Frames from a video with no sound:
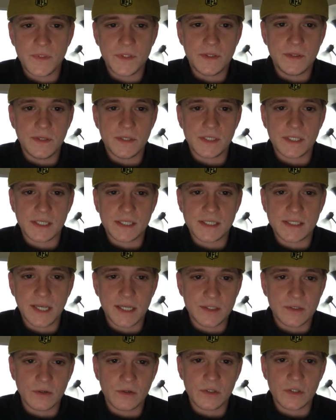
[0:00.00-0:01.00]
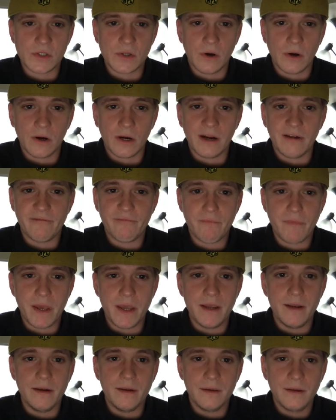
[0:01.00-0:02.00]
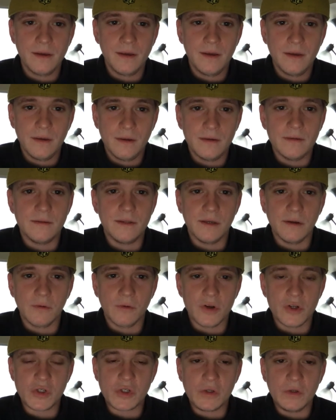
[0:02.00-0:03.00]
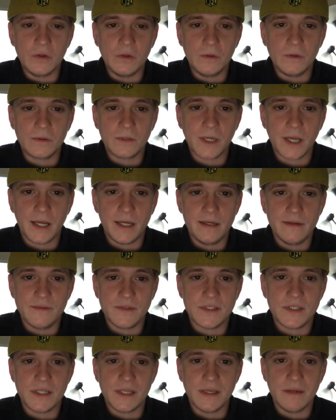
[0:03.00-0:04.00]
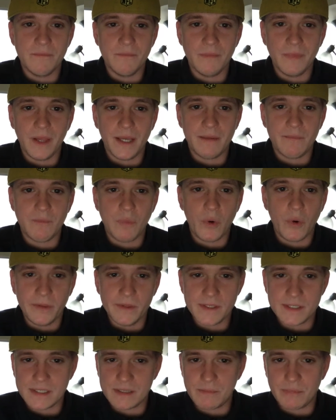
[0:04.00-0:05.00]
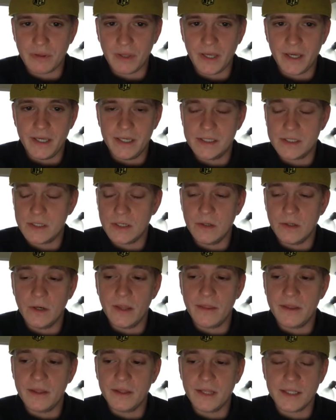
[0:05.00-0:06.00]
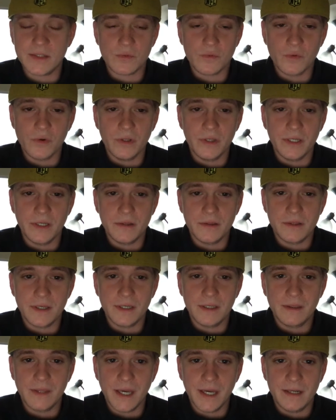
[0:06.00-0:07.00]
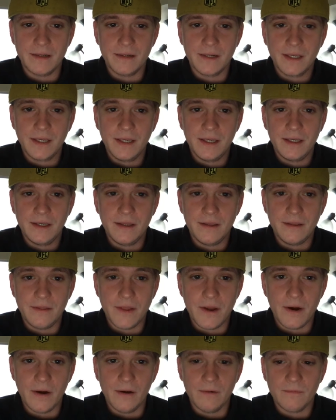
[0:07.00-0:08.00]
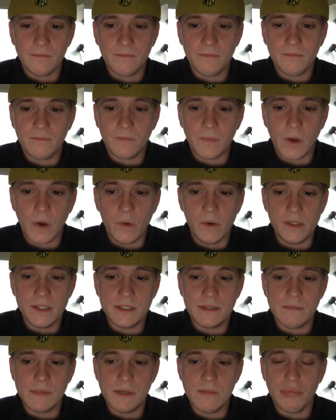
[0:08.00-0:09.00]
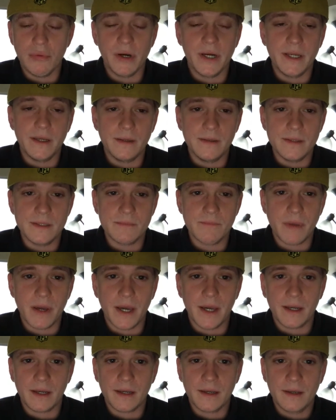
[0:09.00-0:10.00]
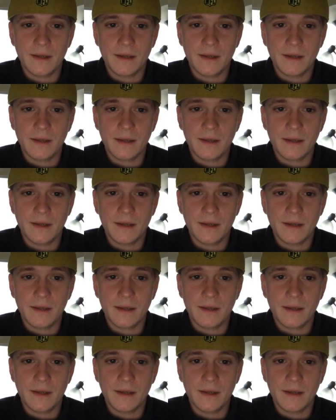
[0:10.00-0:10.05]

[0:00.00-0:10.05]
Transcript: successor to StarCraft made the original kind of seem like pointless to play. So I think that's a really good thing that they're going to be bringing this back.